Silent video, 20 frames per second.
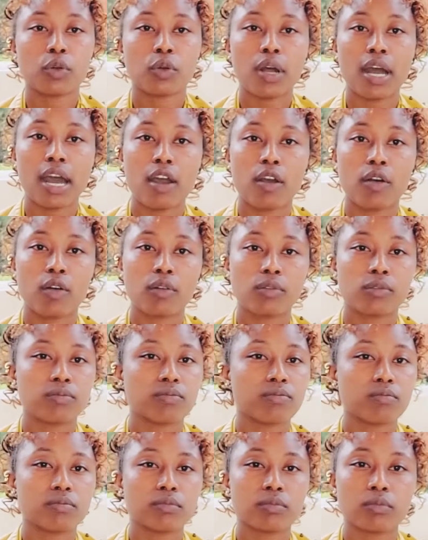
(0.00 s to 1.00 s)
how
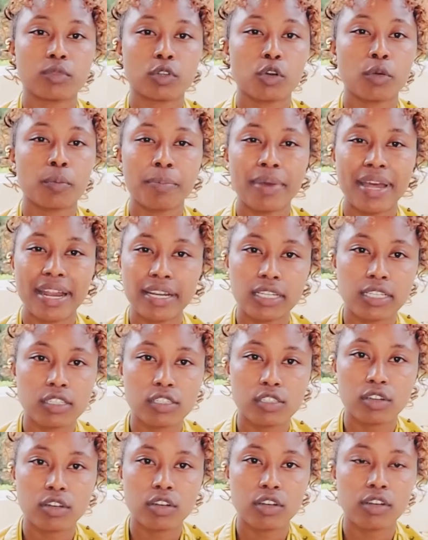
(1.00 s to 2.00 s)

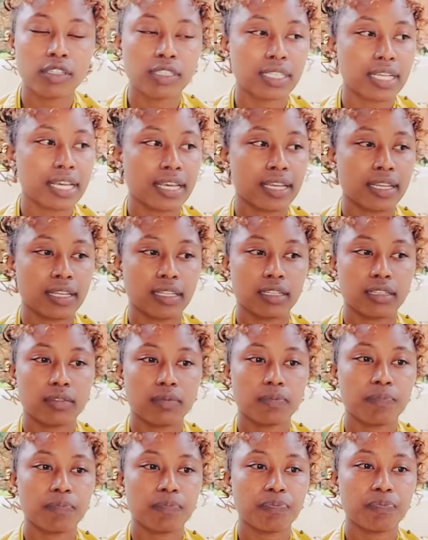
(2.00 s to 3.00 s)
comparison
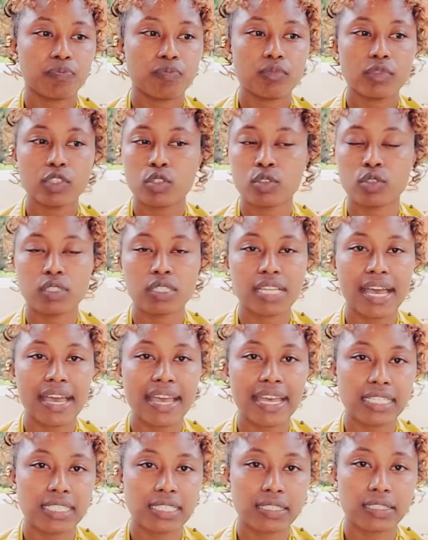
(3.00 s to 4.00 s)
and
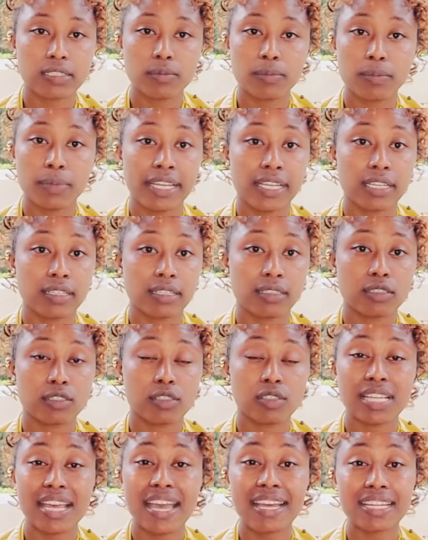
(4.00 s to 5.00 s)
society
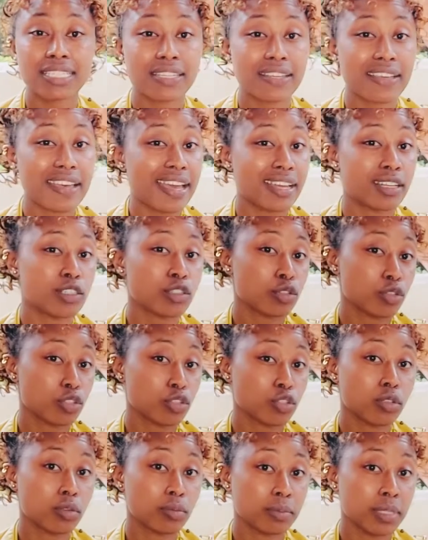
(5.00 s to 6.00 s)
and
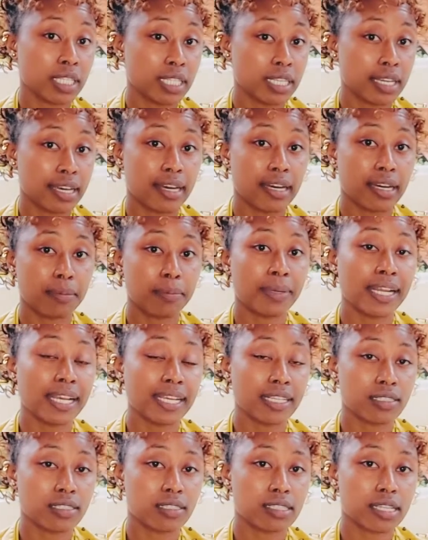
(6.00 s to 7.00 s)
social media are
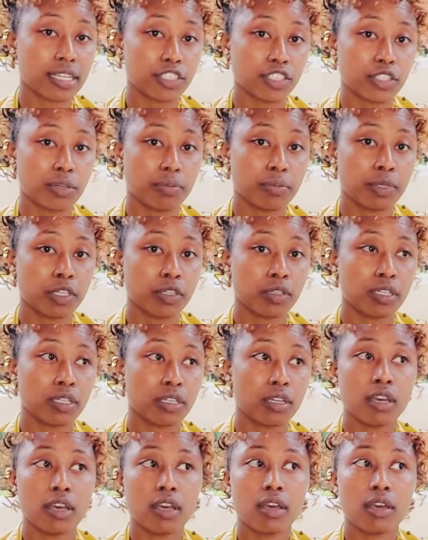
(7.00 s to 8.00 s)
playing such a big
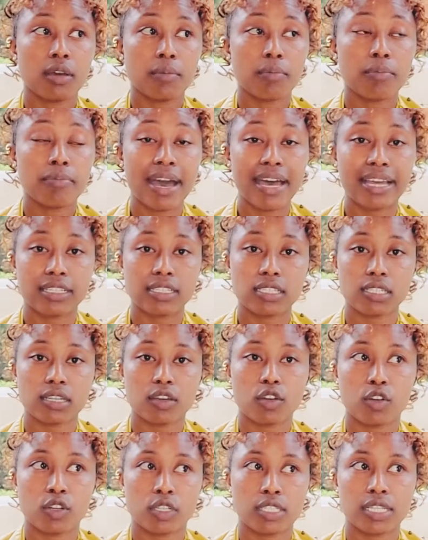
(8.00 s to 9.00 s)
part
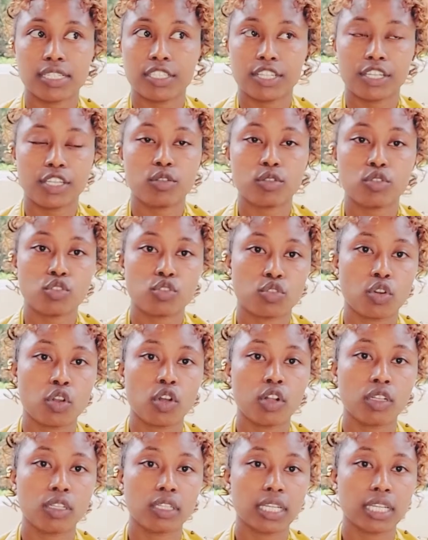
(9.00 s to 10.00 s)
or such a huge
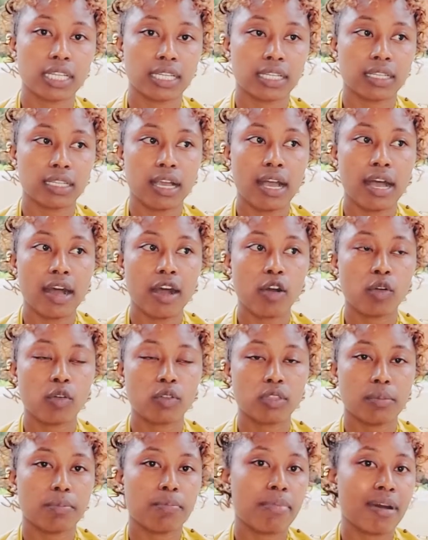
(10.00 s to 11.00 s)
role in how
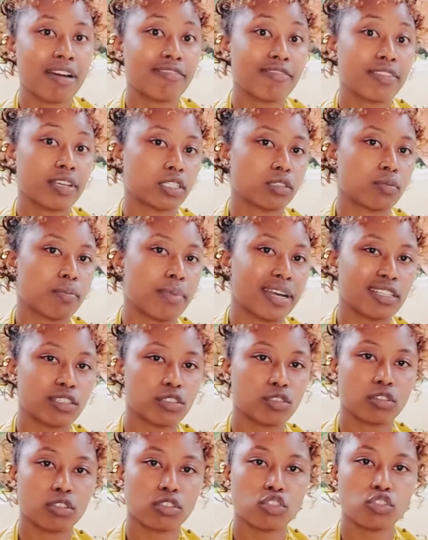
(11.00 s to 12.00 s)
the perfect
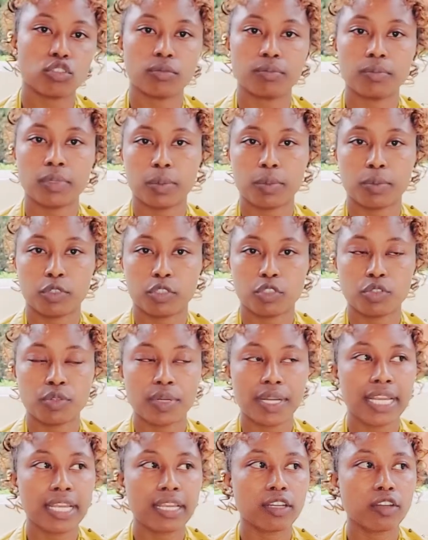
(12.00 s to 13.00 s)
person should be
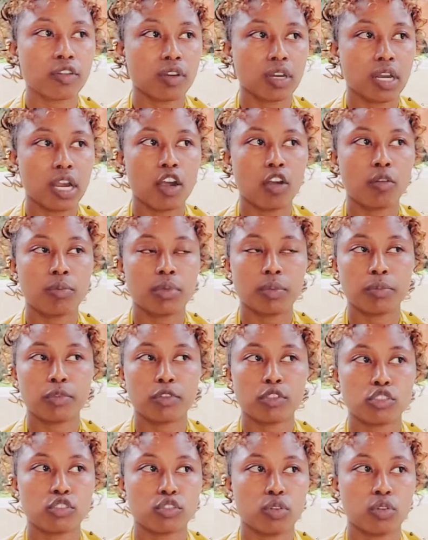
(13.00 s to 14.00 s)
portrayed or how
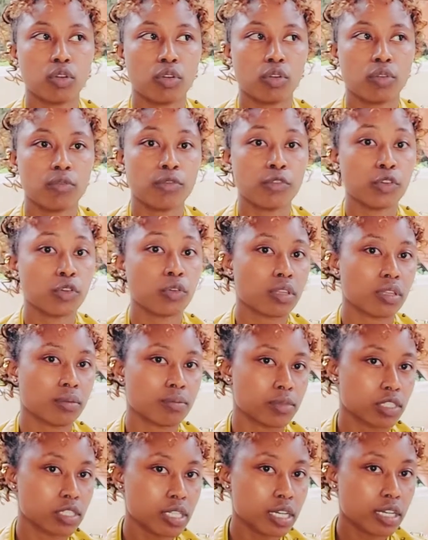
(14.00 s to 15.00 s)
people should view
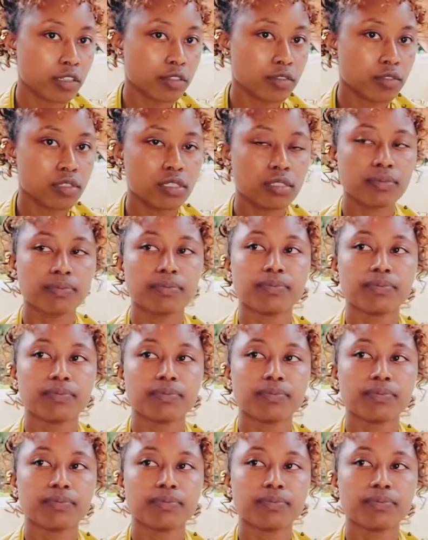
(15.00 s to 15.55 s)
themselves